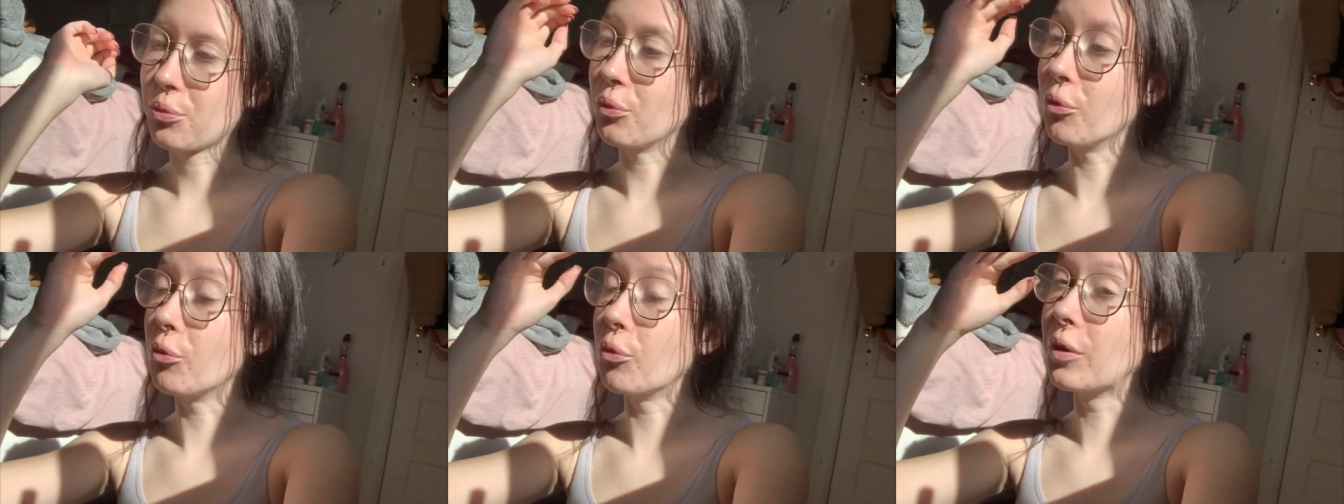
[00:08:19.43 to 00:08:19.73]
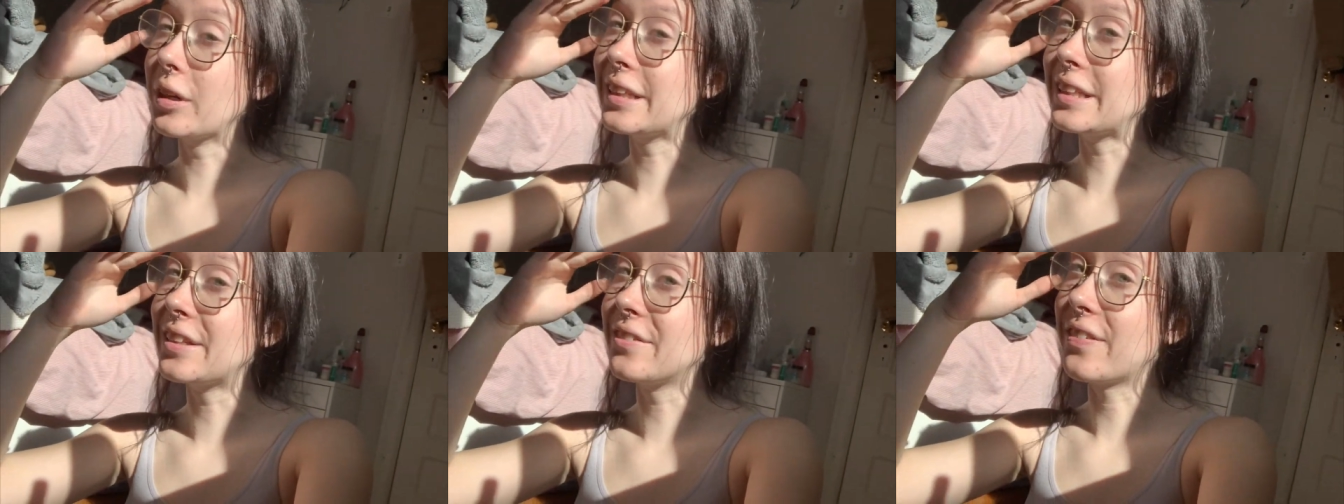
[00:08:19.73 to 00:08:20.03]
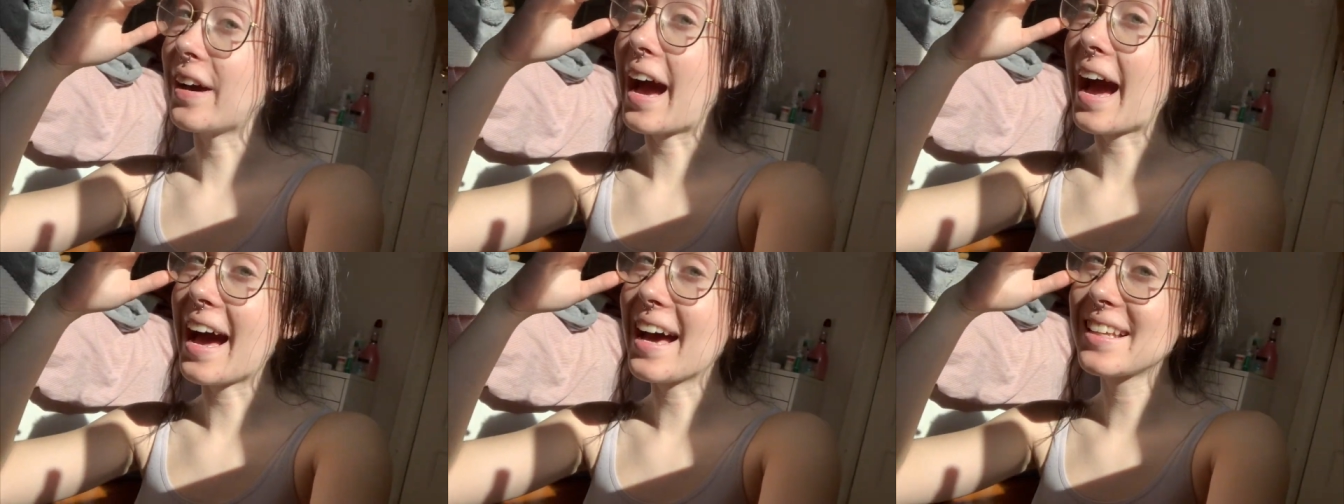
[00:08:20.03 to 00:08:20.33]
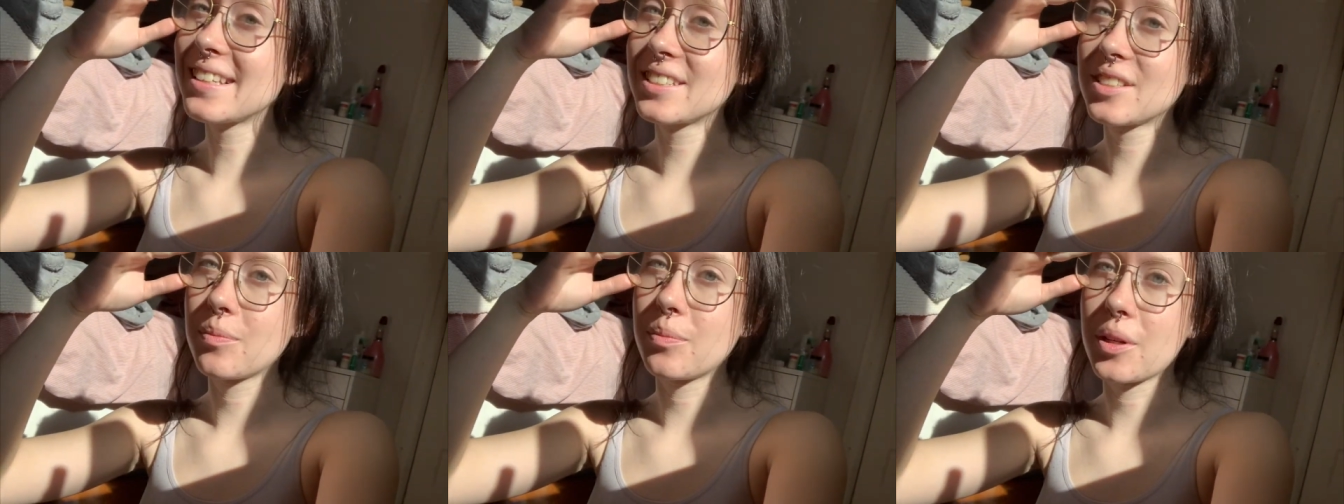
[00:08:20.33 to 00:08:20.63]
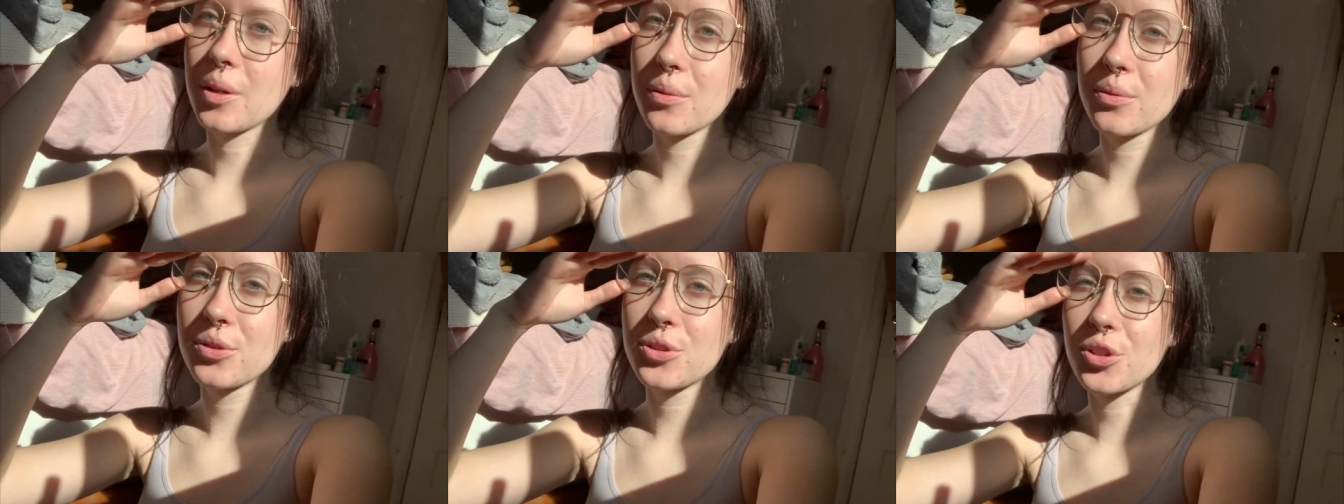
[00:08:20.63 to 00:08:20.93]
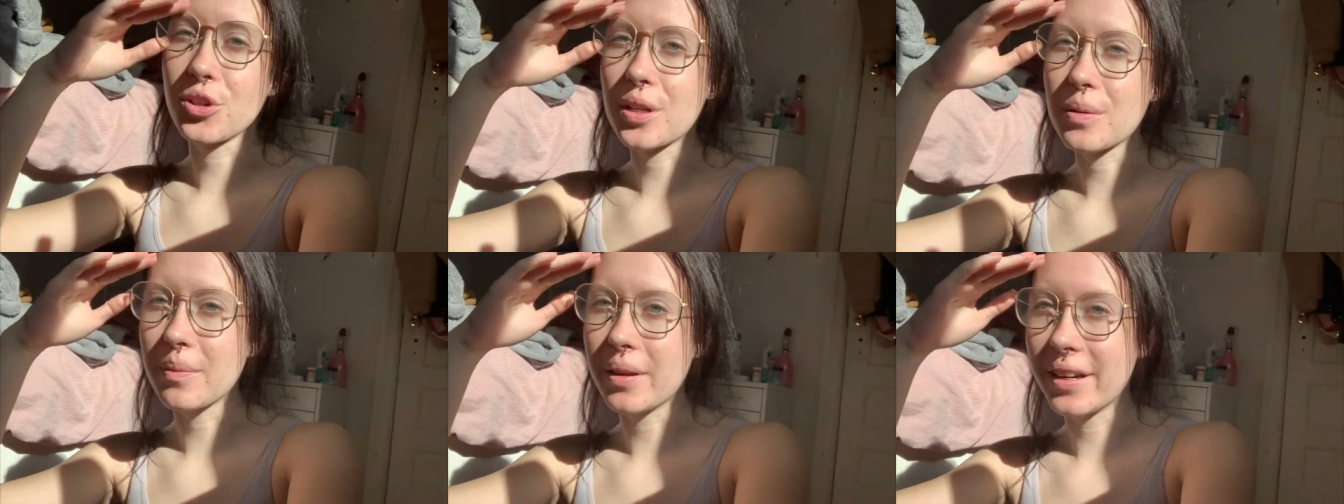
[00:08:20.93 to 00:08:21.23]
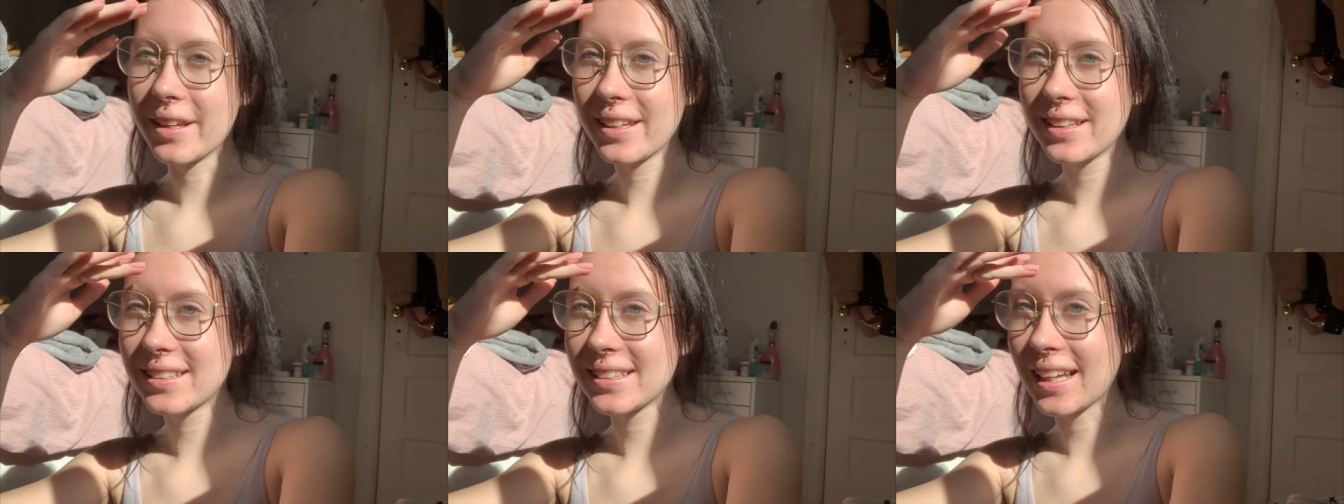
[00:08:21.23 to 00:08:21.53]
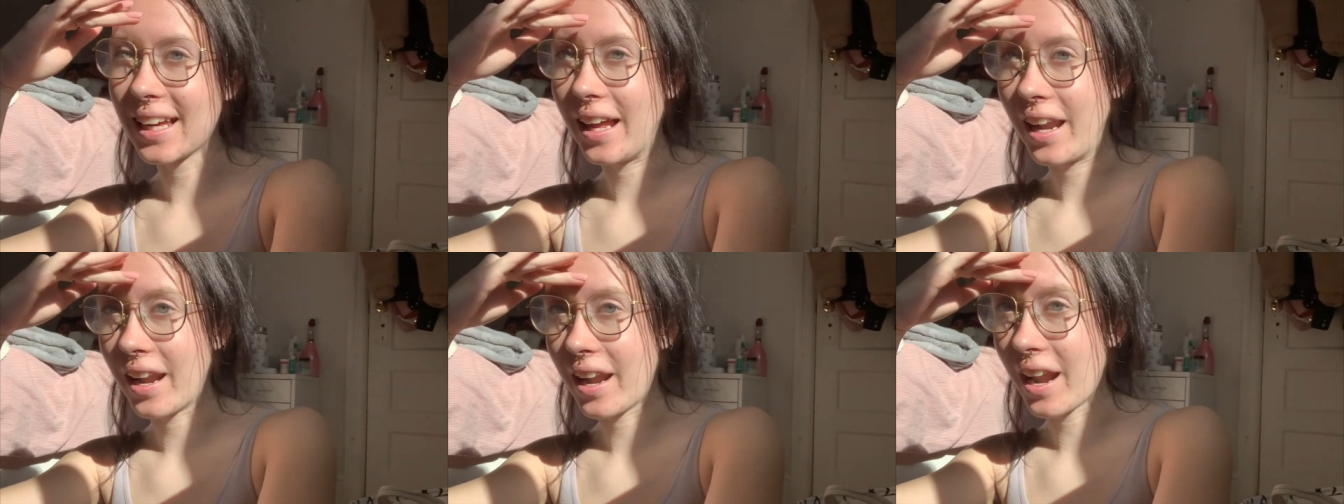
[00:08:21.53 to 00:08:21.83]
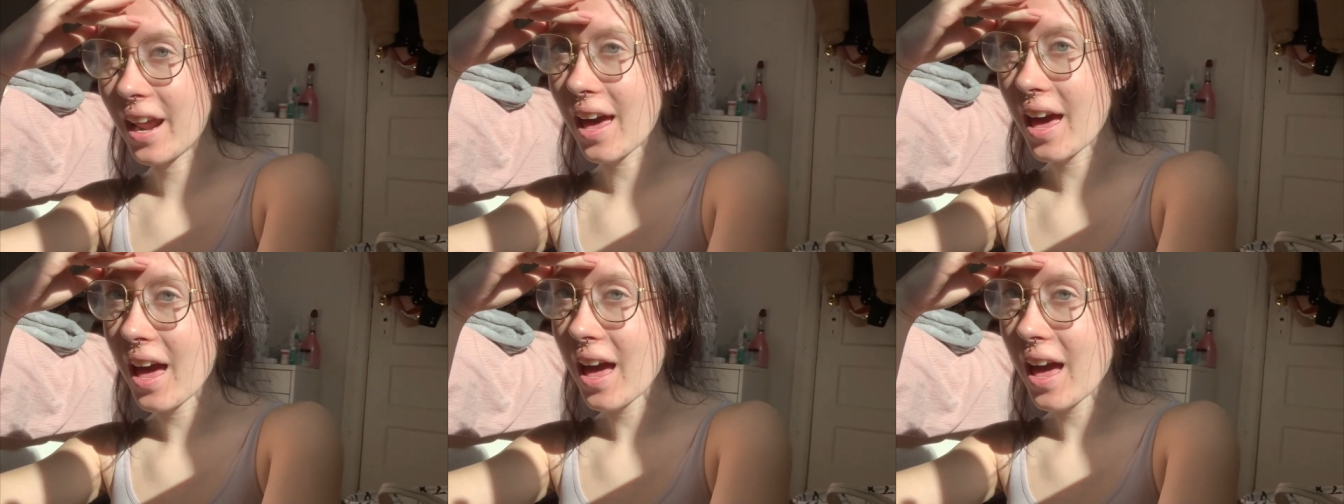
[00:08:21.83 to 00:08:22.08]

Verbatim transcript: really fast, but it was 30 minutes and